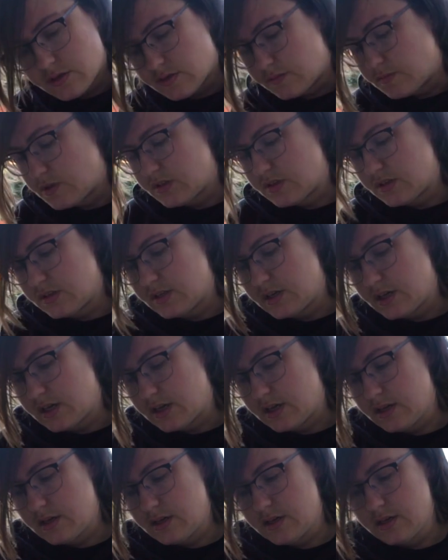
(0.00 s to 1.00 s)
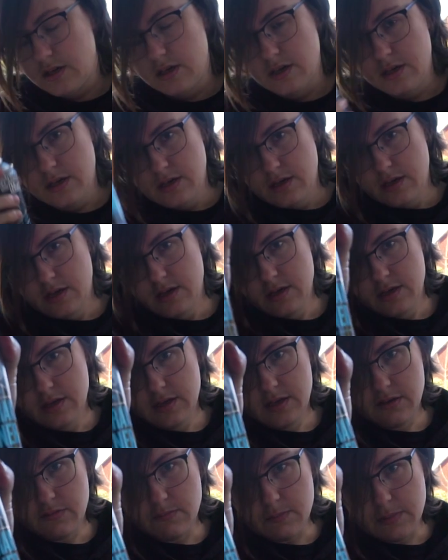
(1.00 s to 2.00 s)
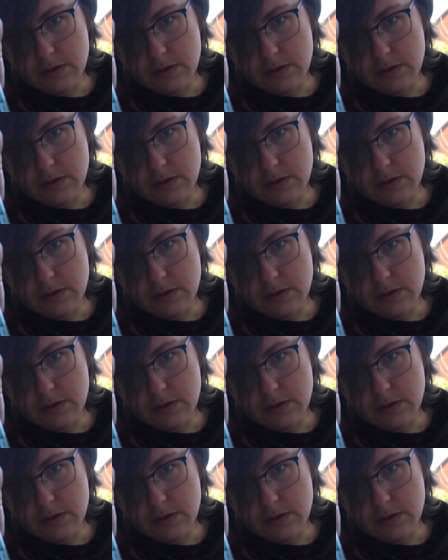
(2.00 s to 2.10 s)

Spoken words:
So I'm just gonna give them a